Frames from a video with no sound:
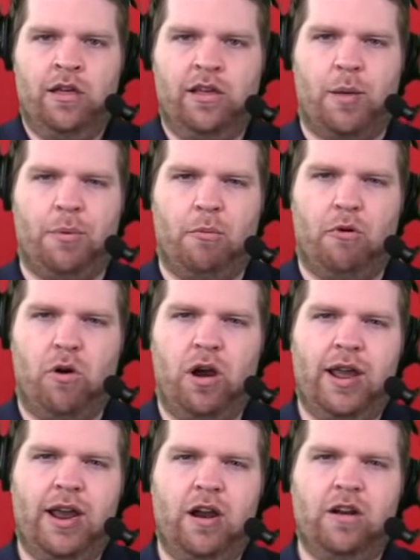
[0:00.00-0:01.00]
Couple more
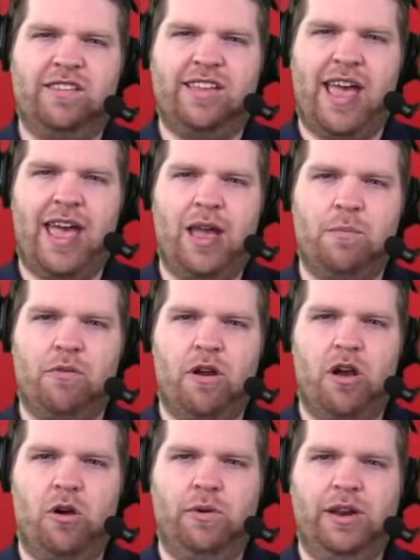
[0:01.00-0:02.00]
here. Tay,
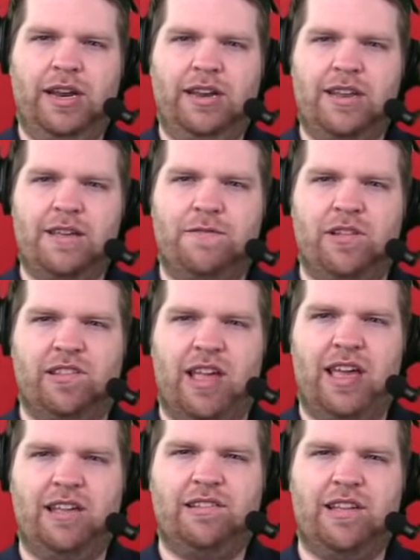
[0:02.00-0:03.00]
bro, we need defense
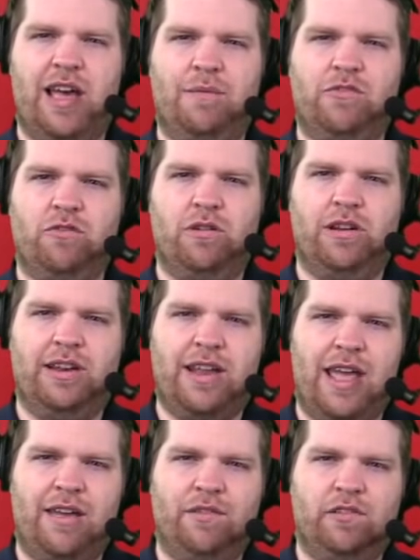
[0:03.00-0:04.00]
ASAP. Jordan
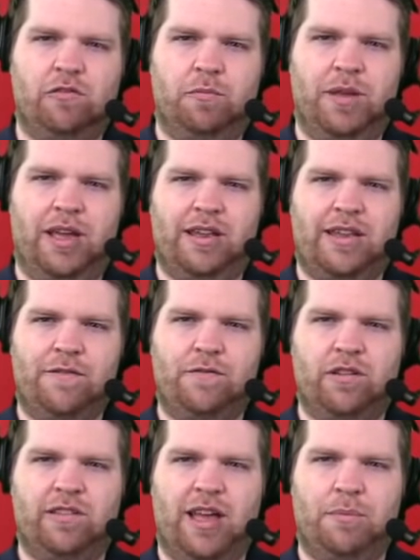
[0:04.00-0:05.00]
Davis would be a
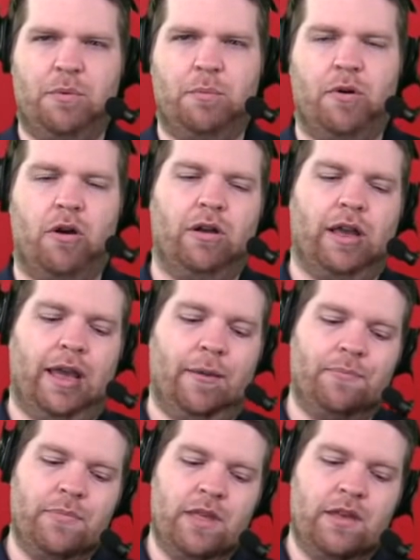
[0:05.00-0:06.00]
different type of ball
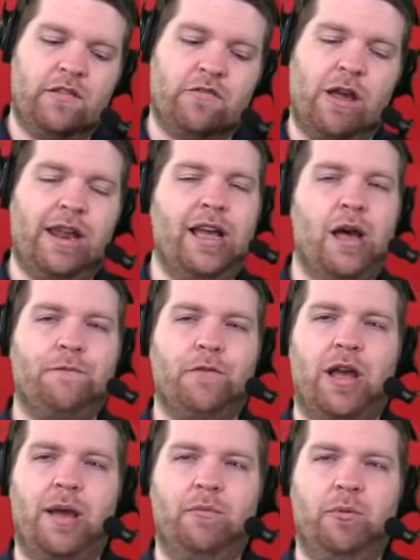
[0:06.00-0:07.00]
game. Trading up
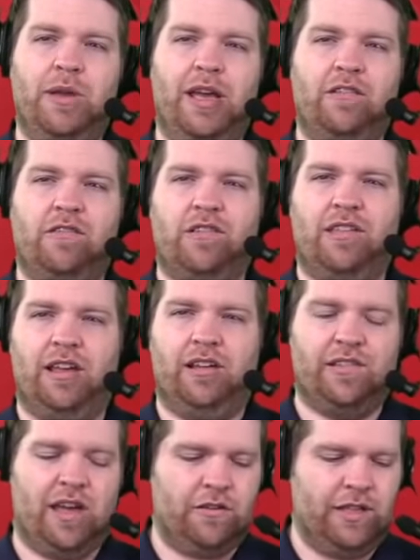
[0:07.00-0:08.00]
for him would be interesting
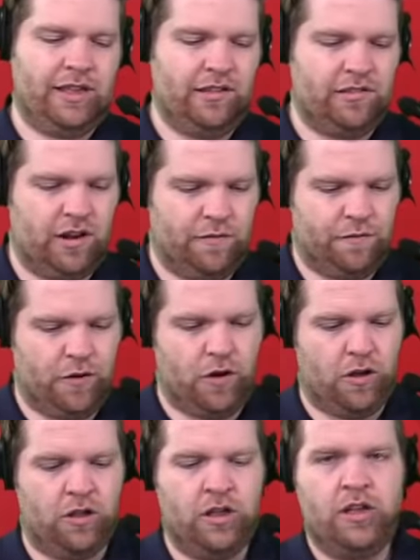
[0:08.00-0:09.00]
because I don't think he's going to
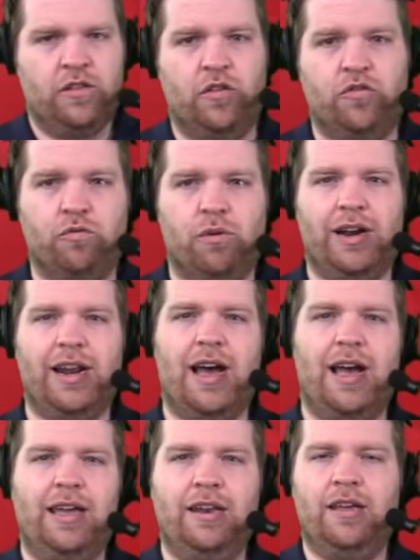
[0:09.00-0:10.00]
fall to
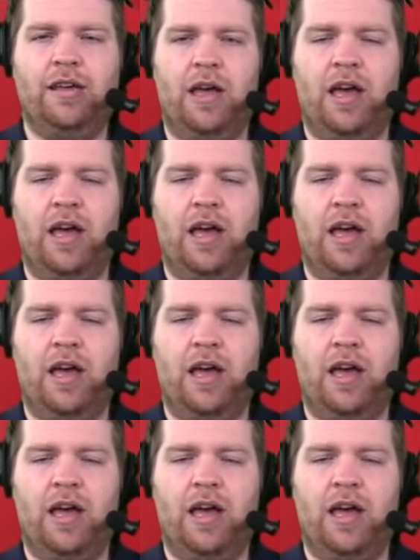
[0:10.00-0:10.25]
29.